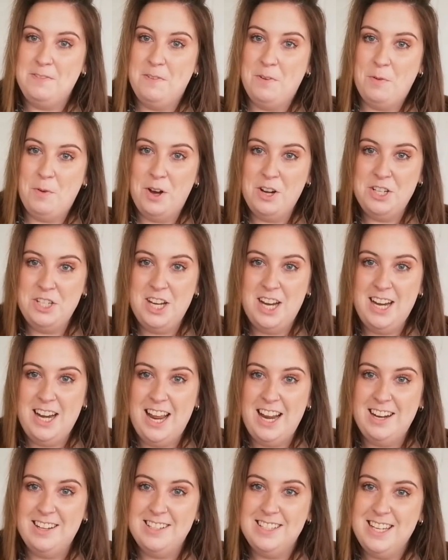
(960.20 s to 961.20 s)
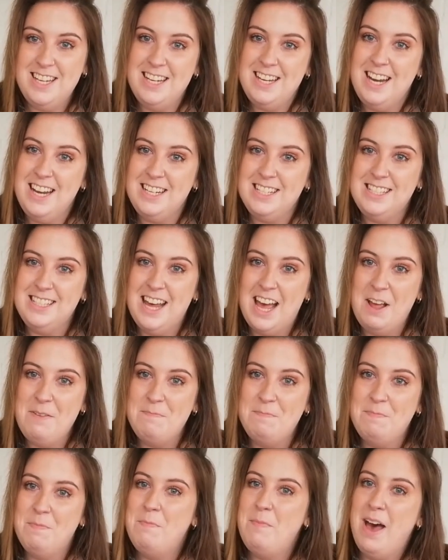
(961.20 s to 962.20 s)
for watching, and I'll see you next
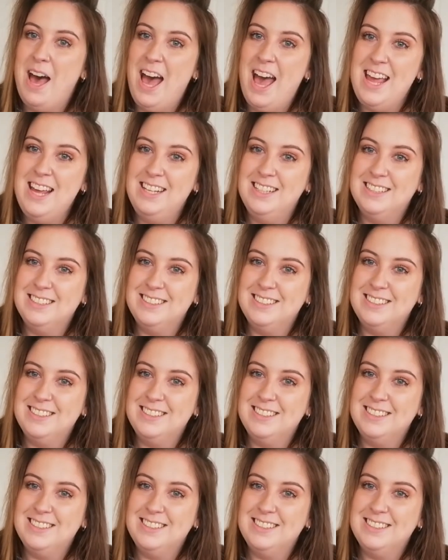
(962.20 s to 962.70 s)
time. Bye.